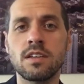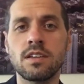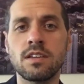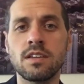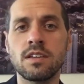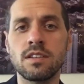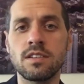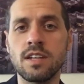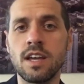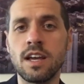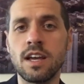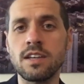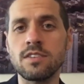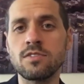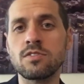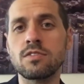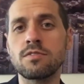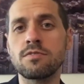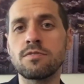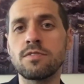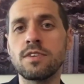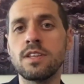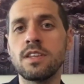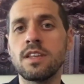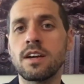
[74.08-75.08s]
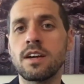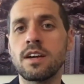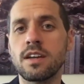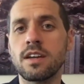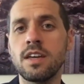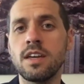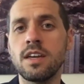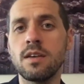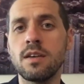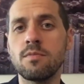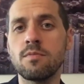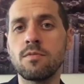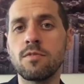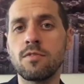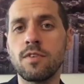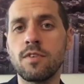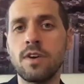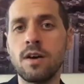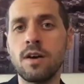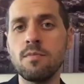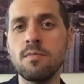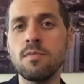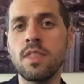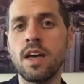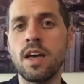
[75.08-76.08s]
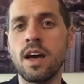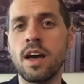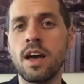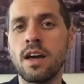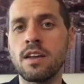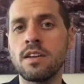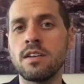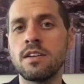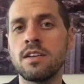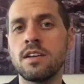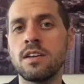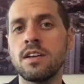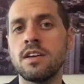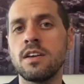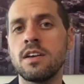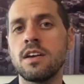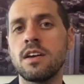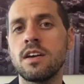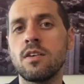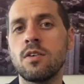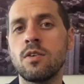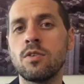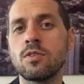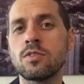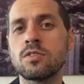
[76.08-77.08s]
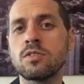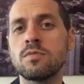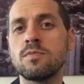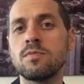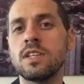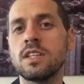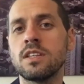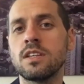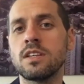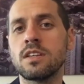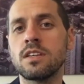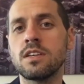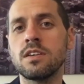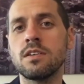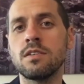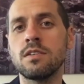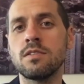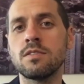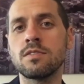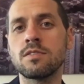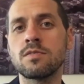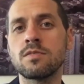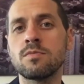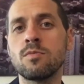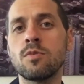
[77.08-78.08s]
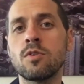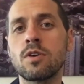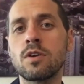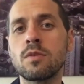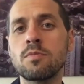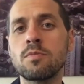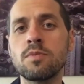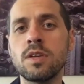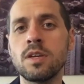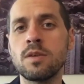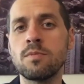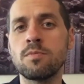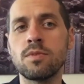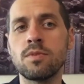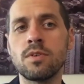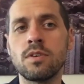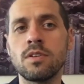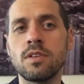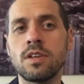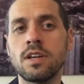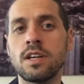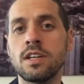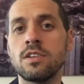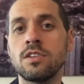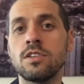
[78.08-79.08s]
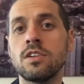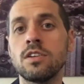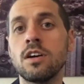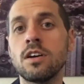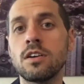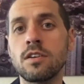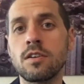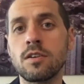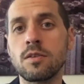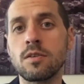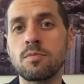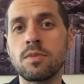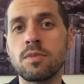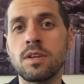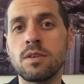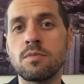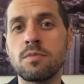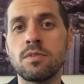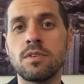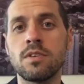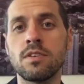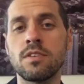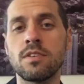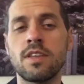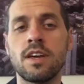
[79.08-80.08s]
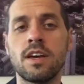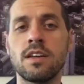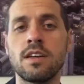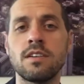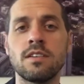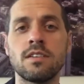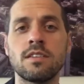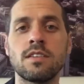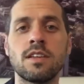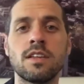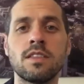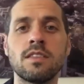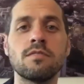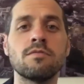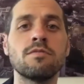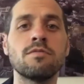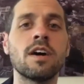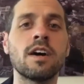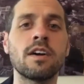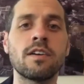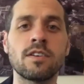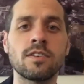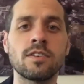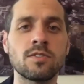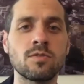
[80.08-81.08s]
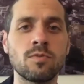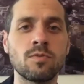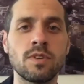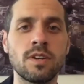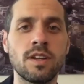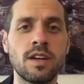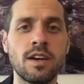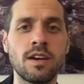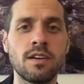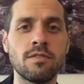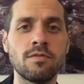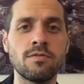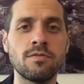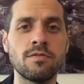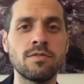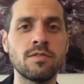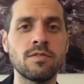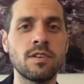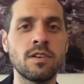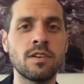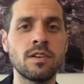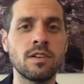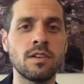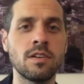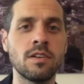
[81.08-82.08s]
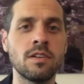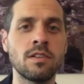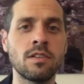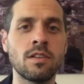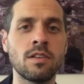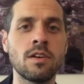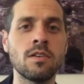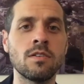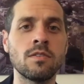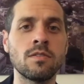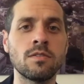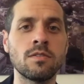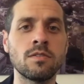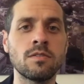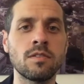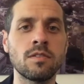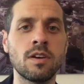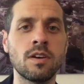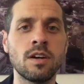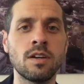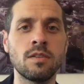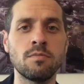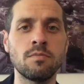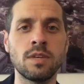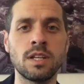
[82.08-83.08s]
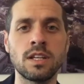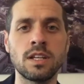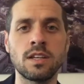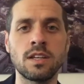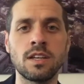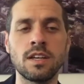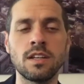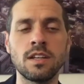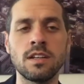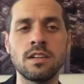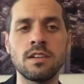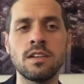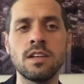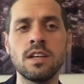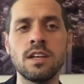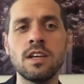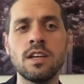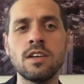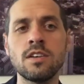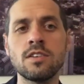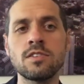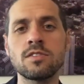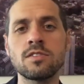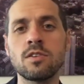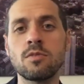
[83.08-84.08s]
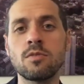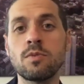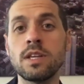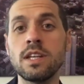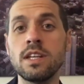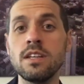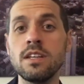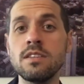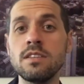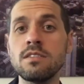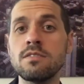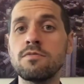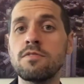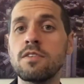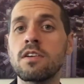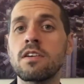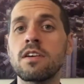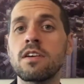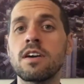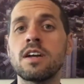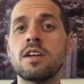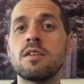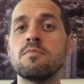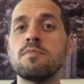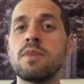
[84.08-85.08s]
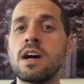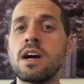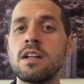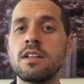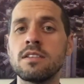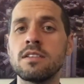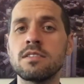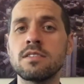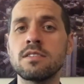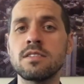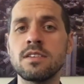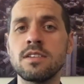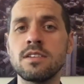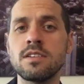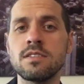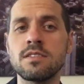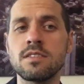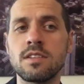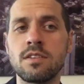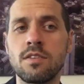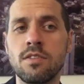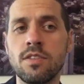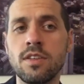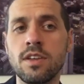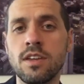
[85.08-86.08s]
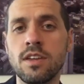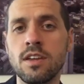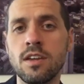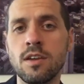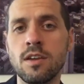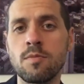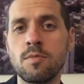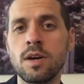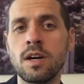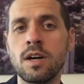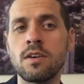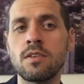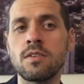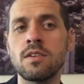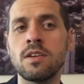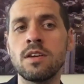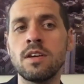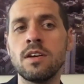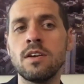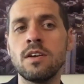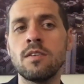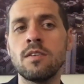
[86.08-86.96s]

catastrophe that came from that ultimately kills more people and younger people than than the virus would have uh, alone unmitigated so we need to figure out how to balance these and thinking about